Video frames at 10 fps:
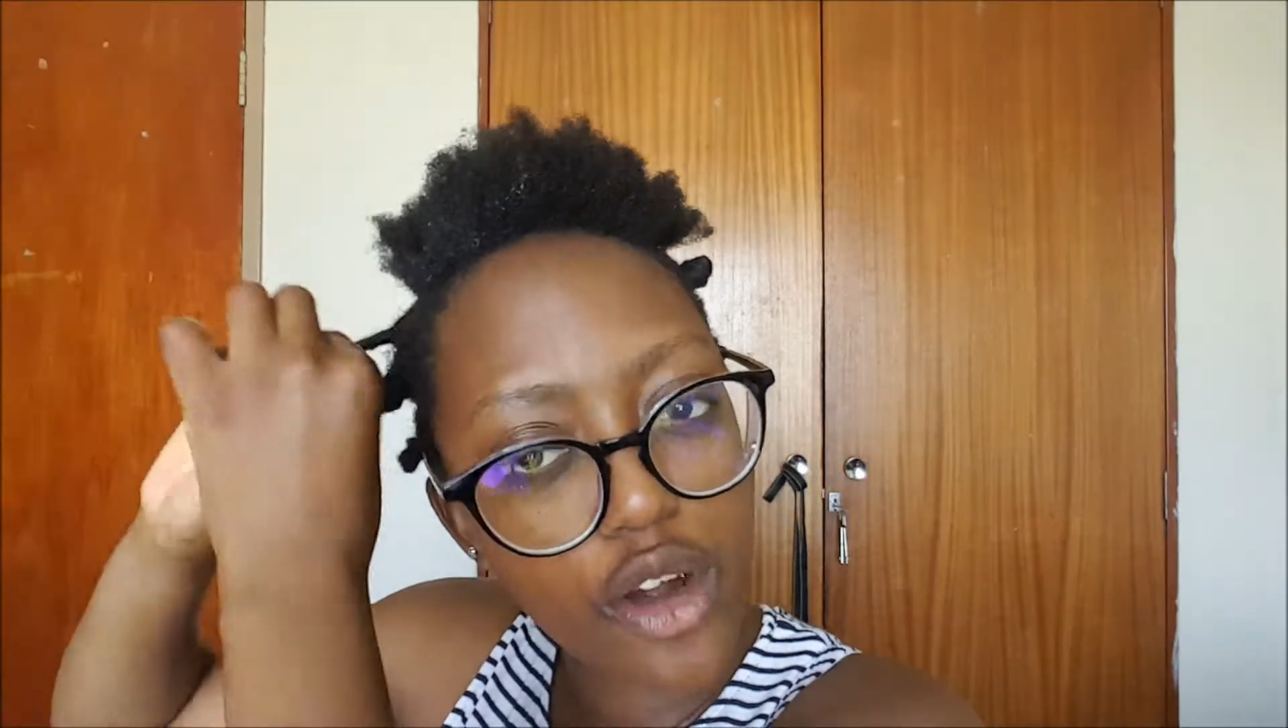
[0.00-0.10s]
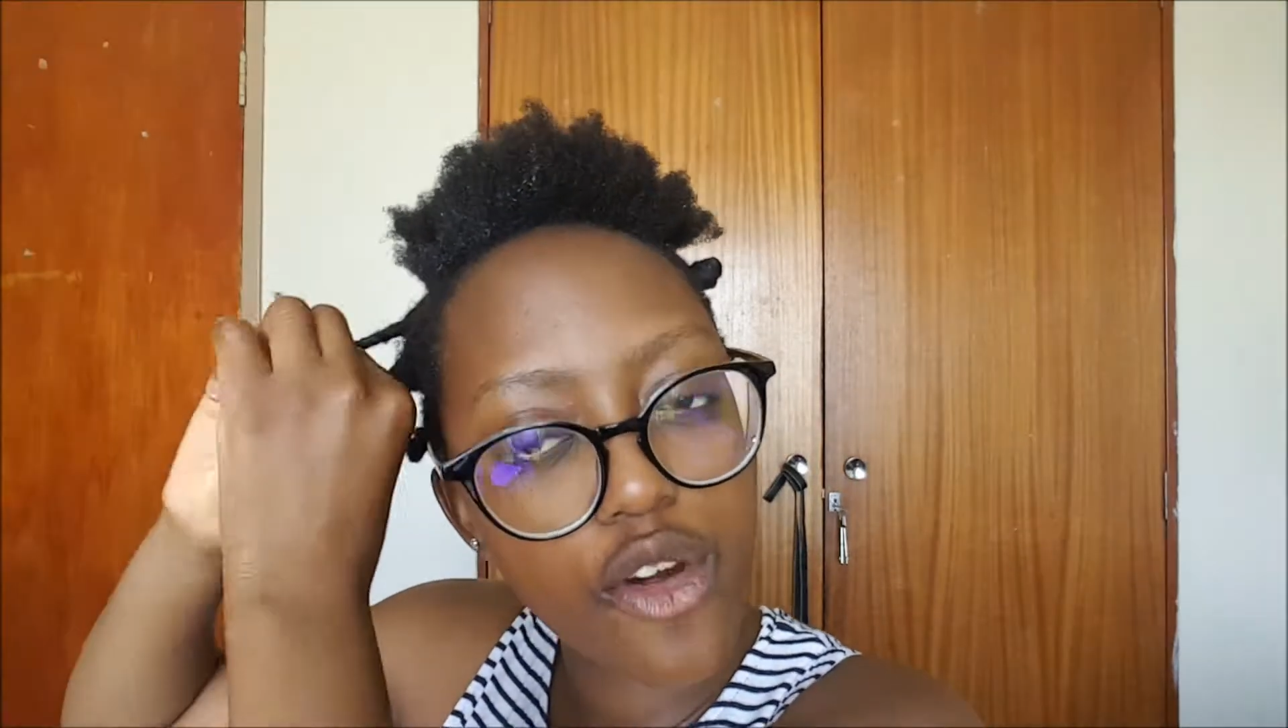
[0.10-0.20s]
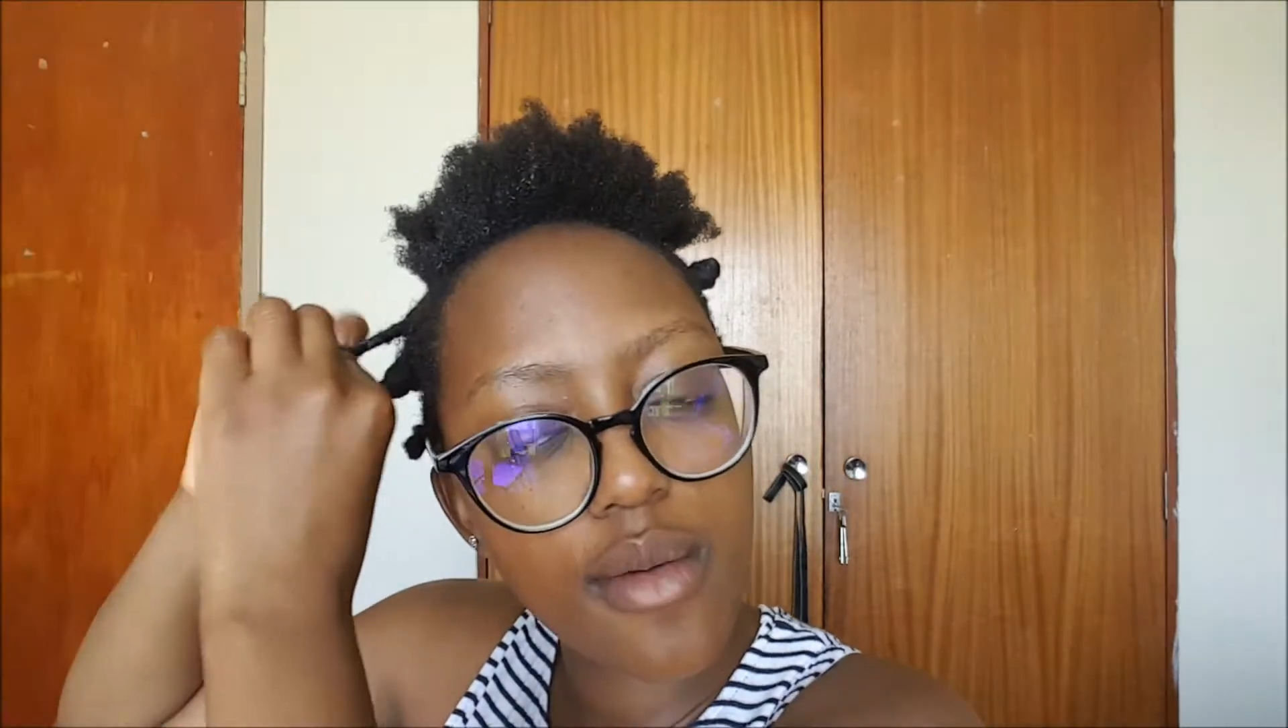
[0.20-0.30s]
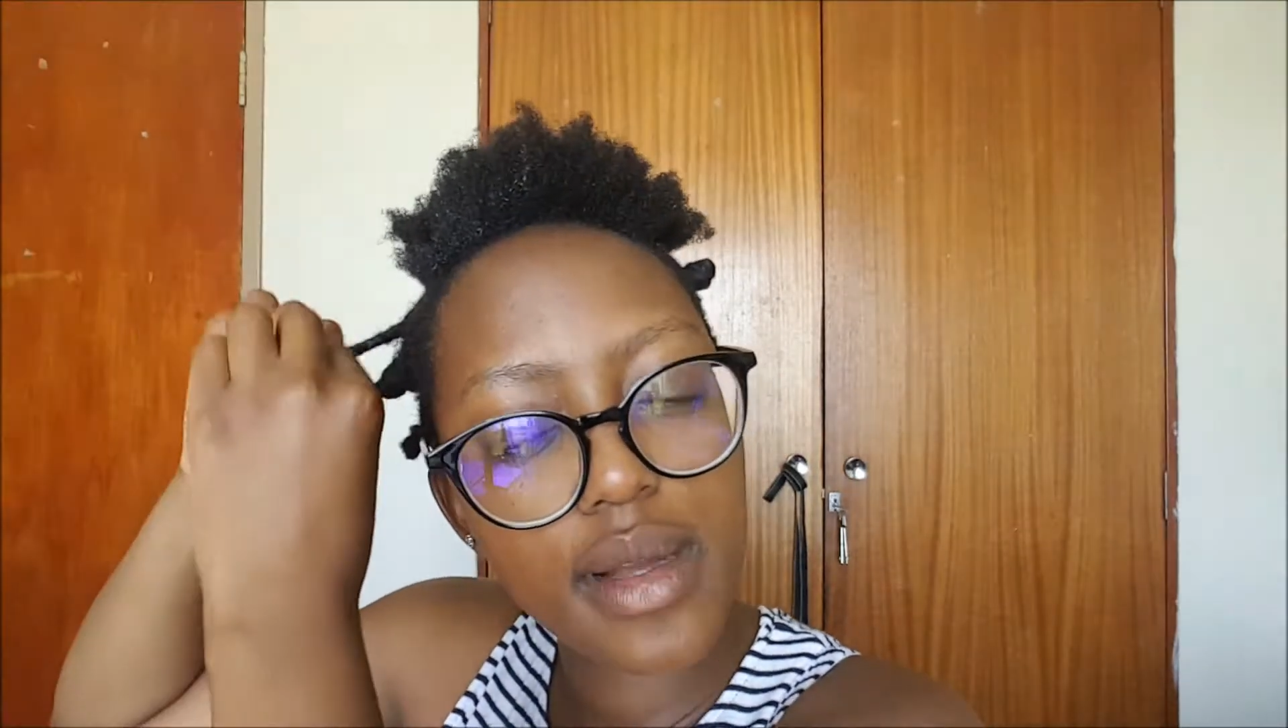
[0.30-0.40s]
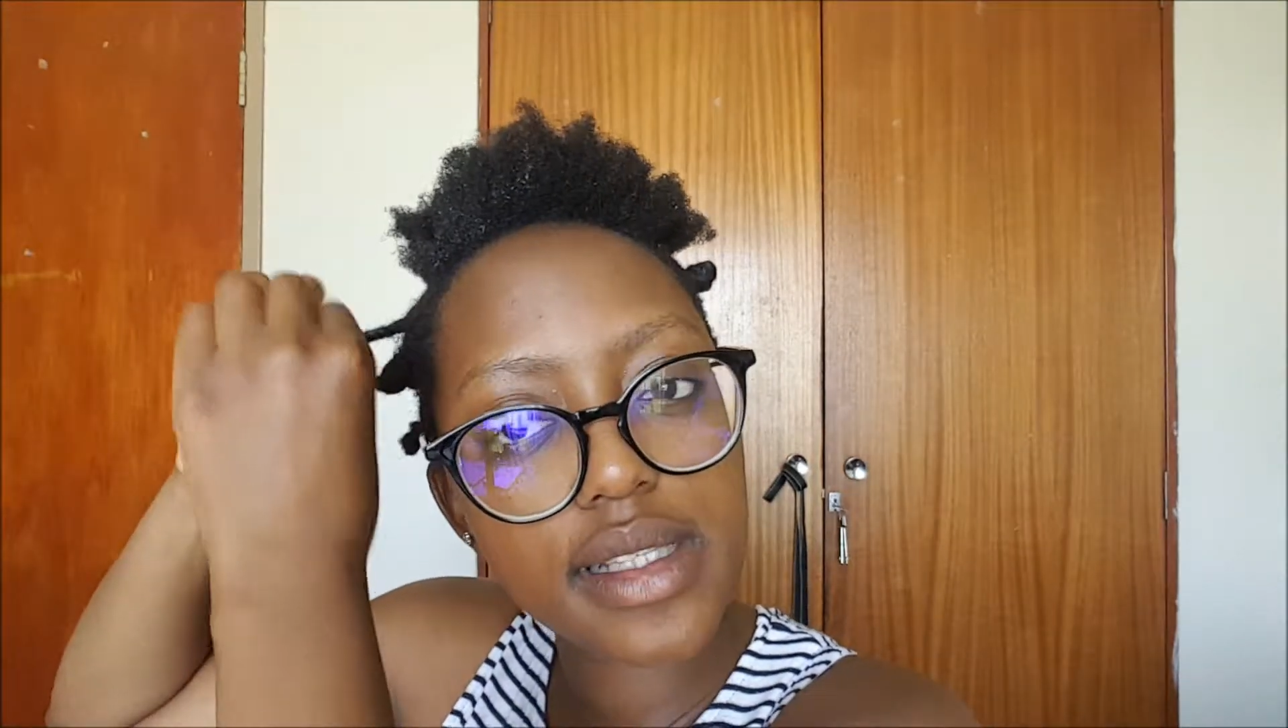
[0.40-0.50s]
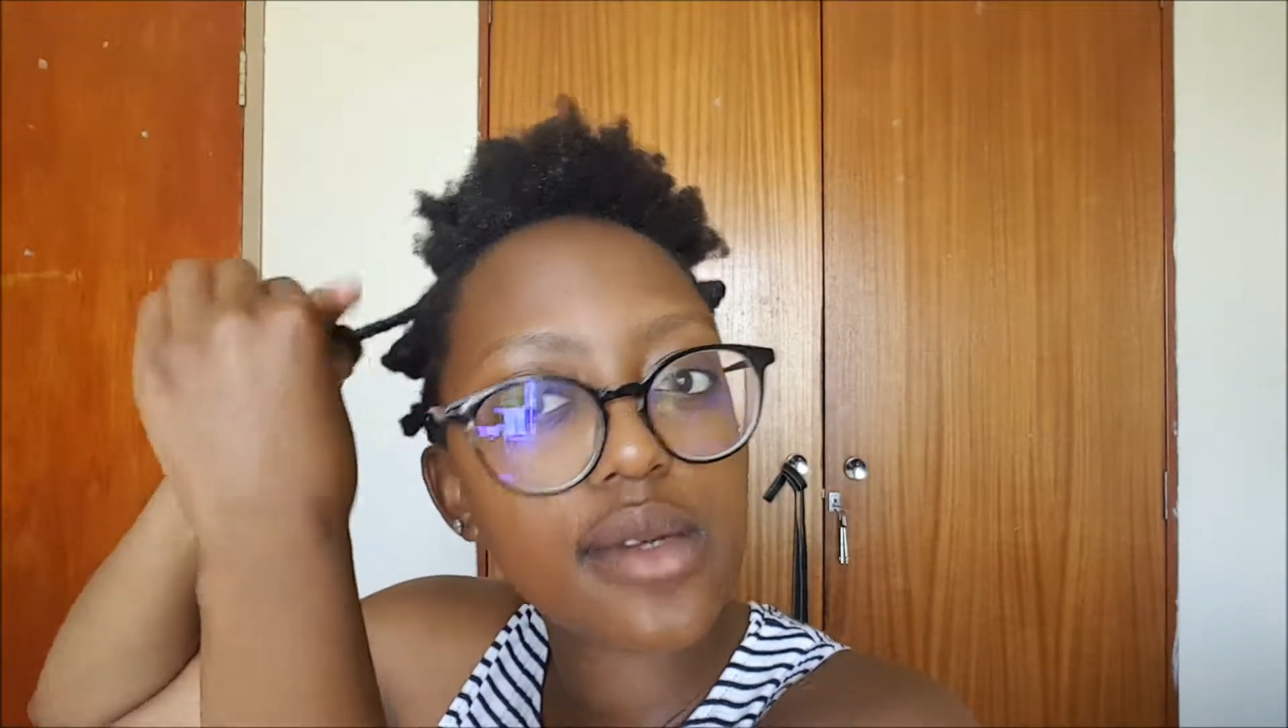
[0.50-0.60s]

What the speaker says: Agreements.